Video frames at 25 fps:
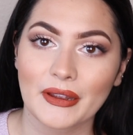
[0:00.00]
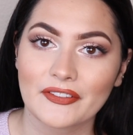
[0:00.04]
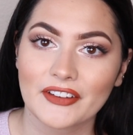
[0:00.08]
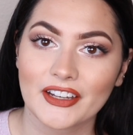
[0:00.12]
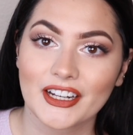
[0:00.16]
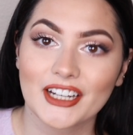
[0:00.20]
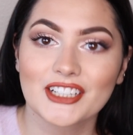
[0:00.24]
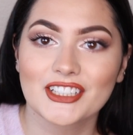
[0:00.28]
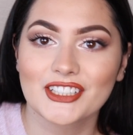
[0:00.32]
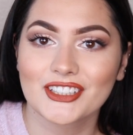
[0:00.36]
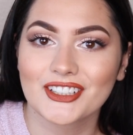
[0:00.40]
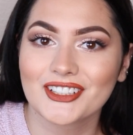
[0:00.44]

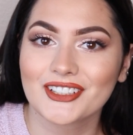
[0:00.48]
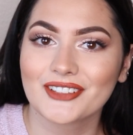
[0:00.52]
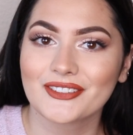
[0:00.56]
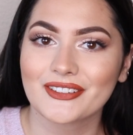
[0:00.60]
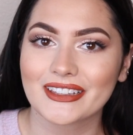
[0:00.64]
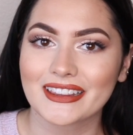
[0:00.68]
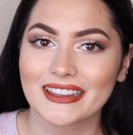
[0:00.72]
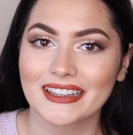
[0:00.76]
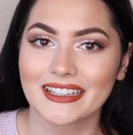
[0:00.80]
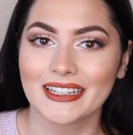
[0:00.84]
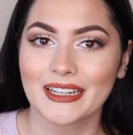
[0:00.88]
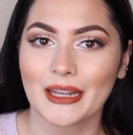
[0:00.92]
finished look
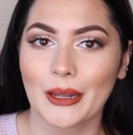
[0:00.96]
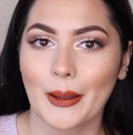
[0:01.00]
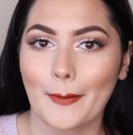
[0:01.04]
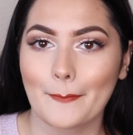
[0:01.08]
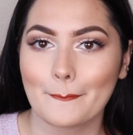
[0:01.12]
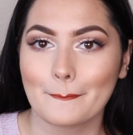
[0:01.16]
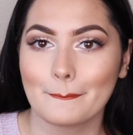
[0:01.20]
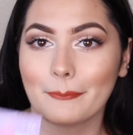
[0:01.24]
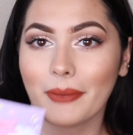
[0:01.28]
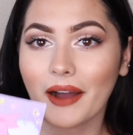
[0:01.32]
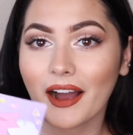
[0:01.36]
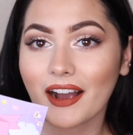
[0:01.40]
with the
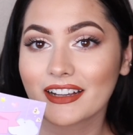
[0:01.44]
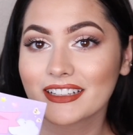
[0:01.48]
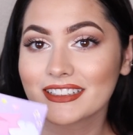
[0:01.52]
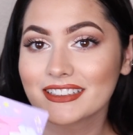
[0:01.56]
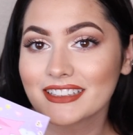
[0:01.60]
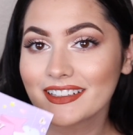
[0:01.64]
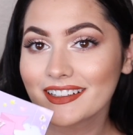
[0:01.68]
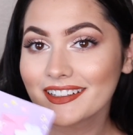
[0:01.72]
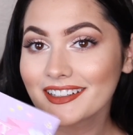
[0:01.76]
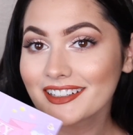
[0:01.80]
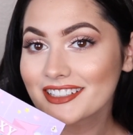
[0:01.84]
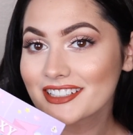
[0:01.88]

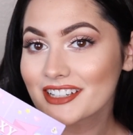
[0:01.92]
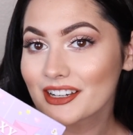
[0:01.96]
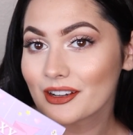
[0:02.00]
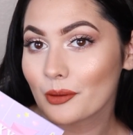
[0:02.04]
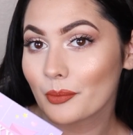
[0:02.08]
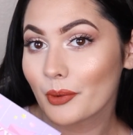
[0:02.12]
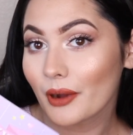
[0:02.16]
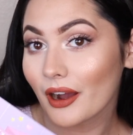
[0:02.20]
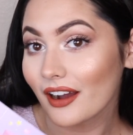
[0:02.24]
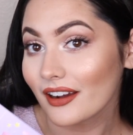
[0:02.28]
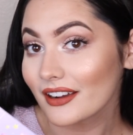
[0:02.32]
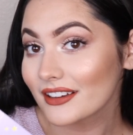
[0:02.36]
Boxy and Chill
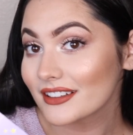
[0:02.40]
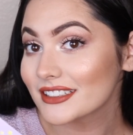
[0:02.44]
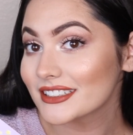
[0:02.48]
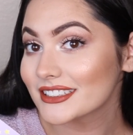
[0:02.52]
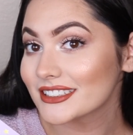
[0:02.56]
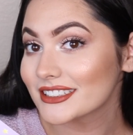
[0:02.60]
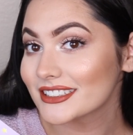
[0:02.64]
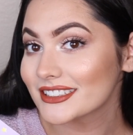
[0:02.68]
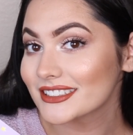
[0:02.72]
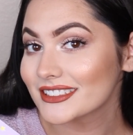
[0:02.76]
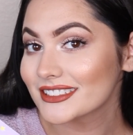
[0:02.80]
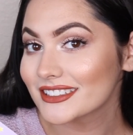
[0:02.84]

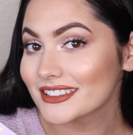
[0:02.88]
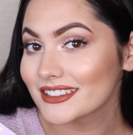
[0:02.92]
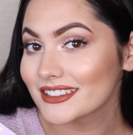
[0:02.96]
box.